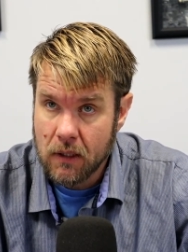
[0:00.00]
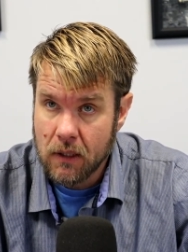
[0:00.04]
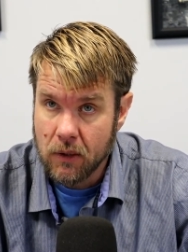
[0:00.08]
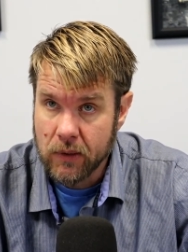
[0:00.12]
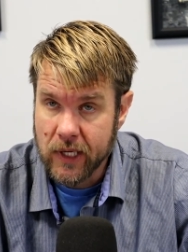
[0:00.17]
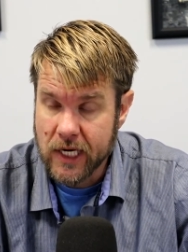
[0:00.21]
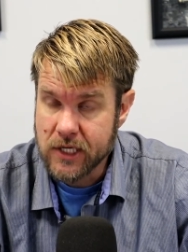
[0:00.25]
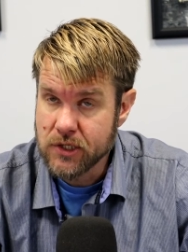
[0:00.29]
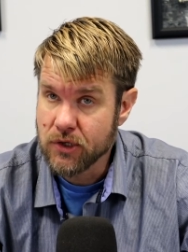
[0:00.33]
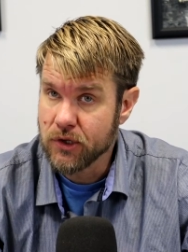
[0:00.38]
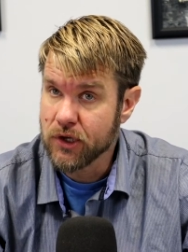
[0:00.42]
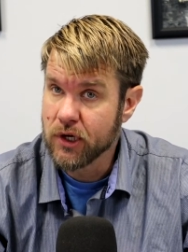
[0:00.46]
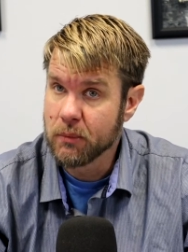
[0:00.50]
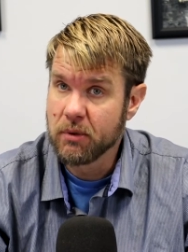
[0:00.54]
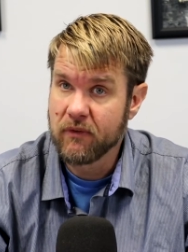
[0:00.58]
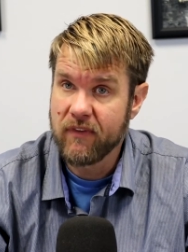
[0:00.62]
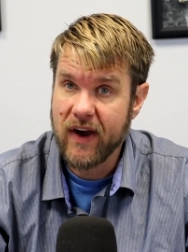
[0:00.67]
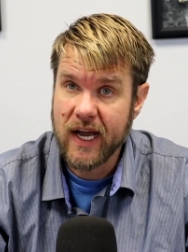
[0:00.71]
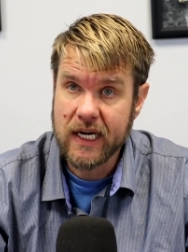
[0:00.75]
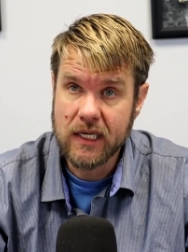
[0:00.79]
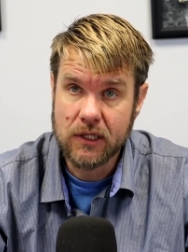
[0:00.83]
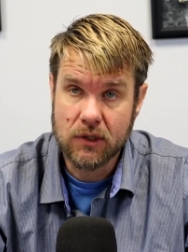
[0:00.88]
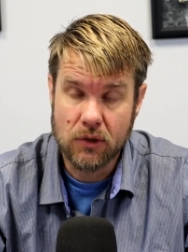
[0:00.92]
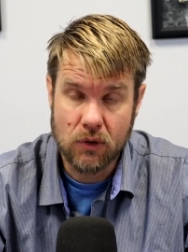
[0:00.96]
Okay, so they're
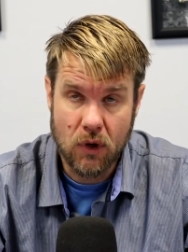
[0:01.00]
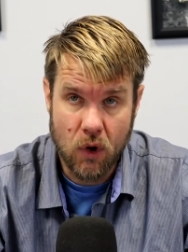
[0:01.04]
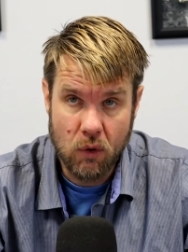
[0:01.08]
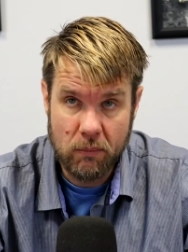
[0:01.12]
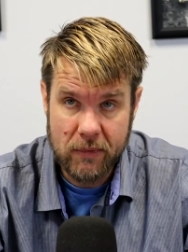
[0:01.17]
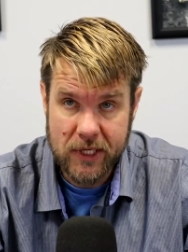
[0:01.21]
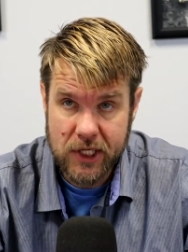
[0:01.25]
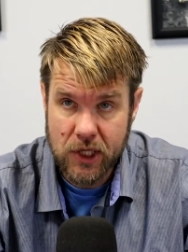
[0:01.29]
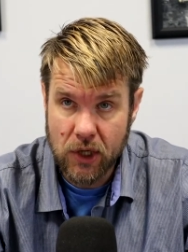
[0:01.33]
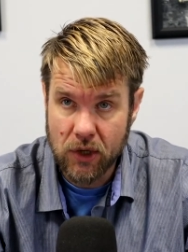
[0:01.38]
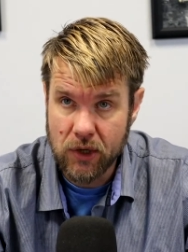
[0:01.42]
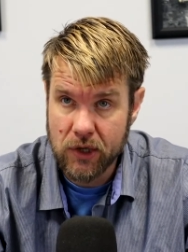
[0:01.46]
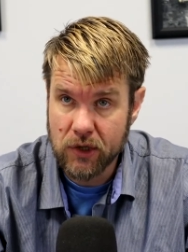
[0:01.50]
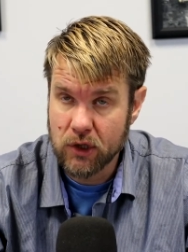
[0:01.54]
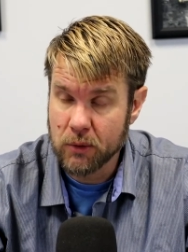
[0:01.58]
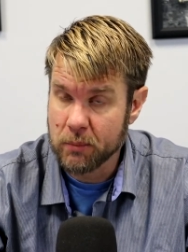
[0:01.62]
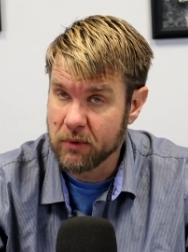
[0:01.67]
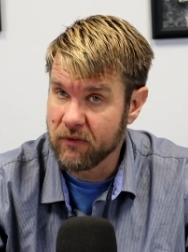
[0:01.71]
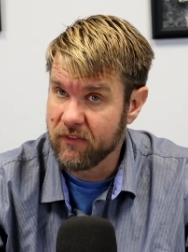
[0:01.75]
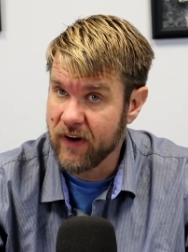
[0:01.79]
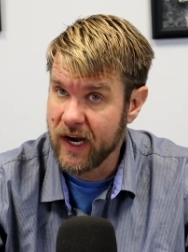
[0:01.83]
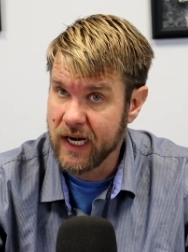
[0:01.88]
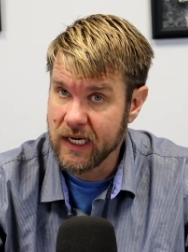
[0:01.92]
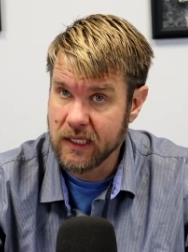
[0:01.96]
providing their own material, they're
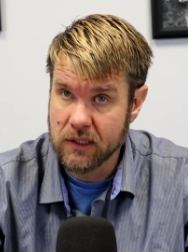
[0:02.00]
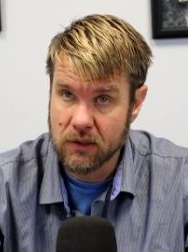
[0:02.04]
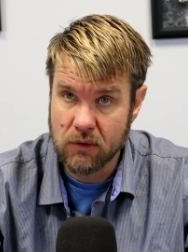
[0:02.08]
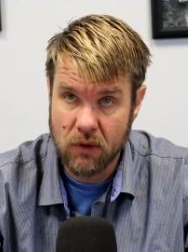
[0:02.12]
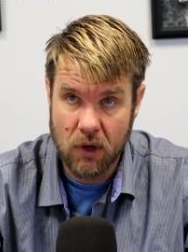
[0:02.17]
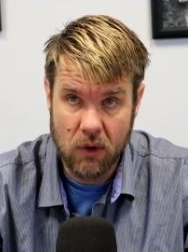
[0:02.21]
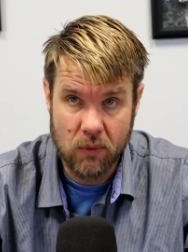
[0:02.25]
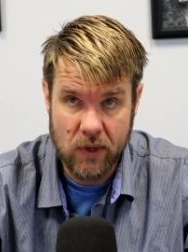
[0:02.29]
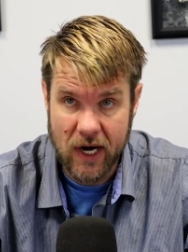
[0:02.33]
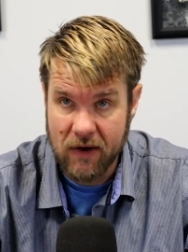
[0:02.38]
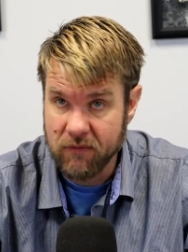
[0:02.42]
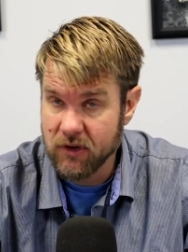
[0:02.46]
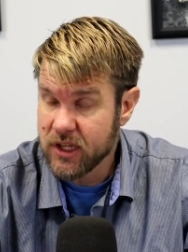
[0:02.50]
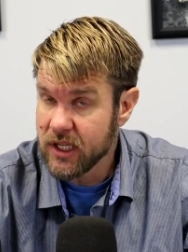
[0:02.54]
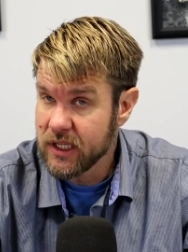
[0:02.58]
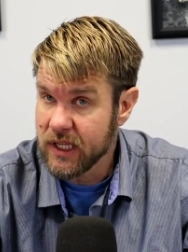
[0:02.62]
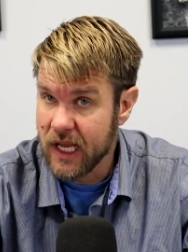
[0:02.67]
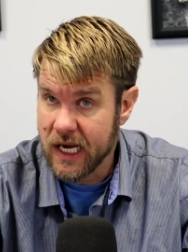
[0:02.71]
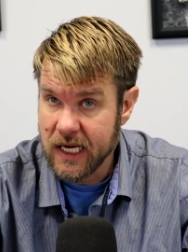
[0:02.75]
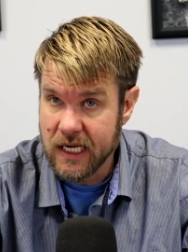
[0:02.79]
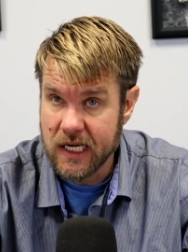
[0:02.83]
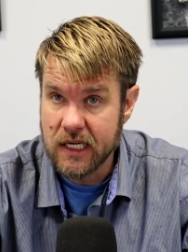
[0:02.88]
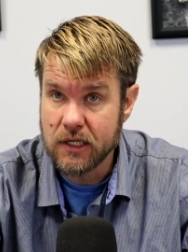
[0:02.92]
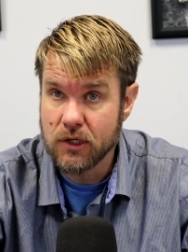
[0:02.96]
providing their own everything
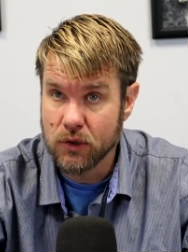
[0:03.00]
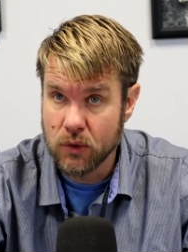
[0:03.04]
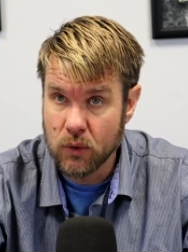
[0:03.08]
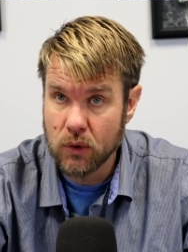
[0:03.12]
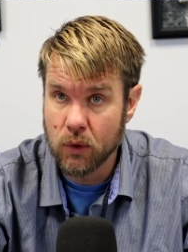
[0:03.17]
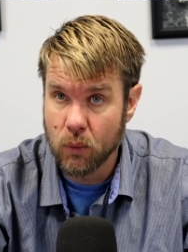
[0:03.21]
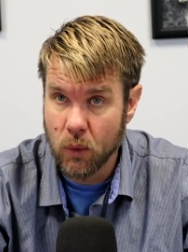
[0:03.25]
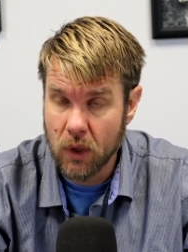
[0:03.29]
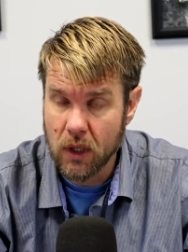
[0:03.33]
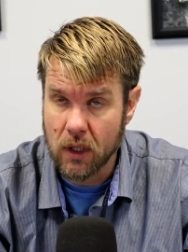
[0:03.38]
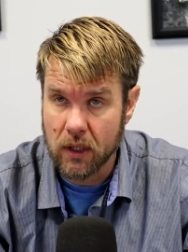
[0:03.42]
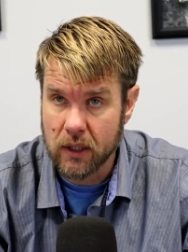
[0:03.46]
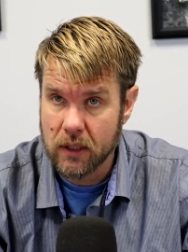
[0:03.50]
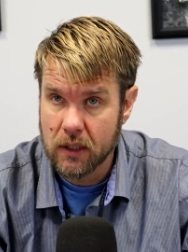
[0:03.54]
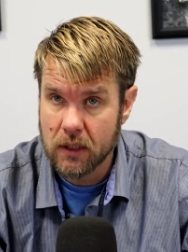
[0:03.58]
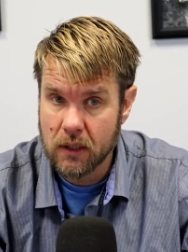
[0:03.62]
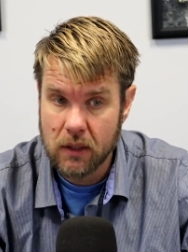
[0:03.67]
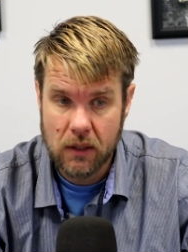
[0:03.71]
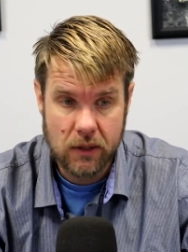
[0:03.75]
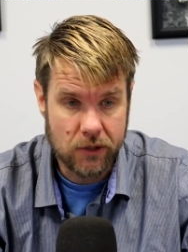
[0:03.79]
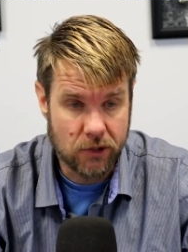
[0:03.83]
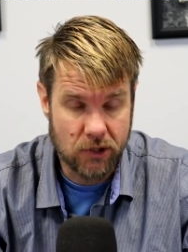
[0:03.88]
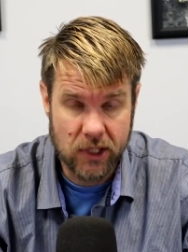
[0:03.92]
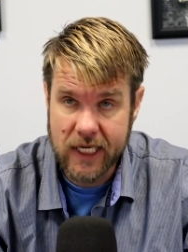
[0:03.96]
they need to do the work.
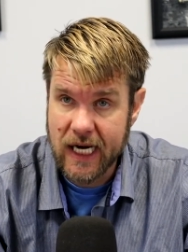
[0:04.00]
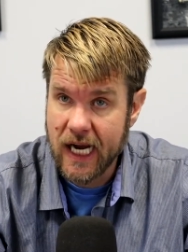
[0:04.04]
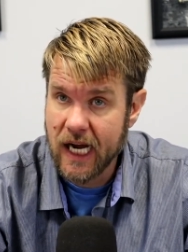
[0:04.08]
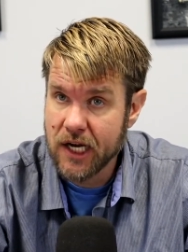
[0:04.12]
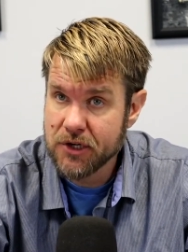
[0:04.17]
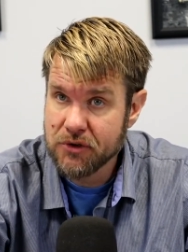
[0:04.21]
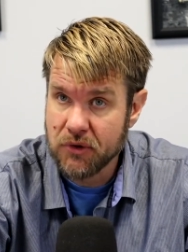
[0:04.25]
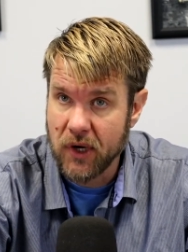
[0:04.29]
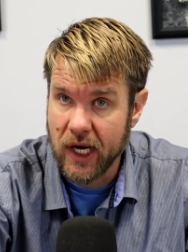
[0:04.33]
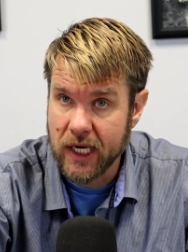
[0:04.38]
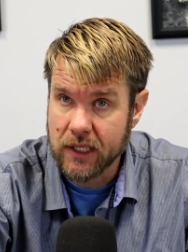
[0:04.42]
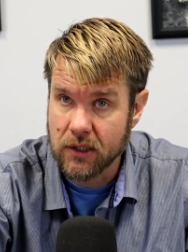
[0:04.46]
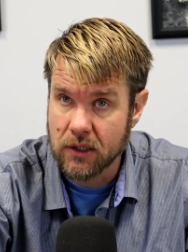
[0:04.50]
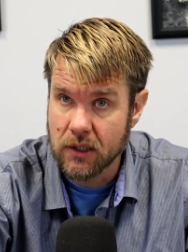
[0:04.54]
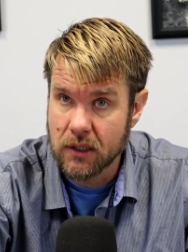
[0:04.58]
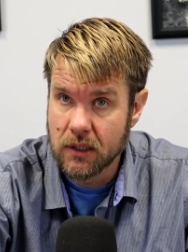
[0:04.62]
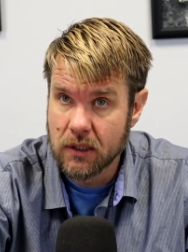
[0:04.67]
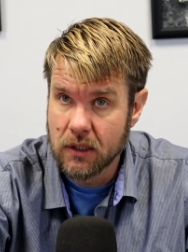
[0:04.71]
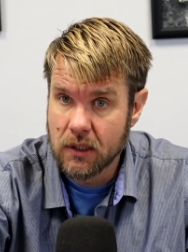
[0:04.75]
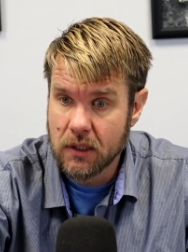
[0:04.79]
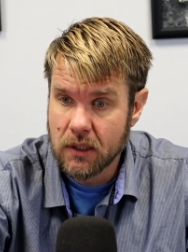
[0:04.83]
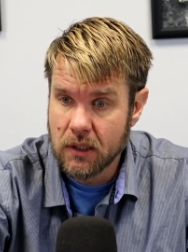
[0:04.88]
They're a contractor.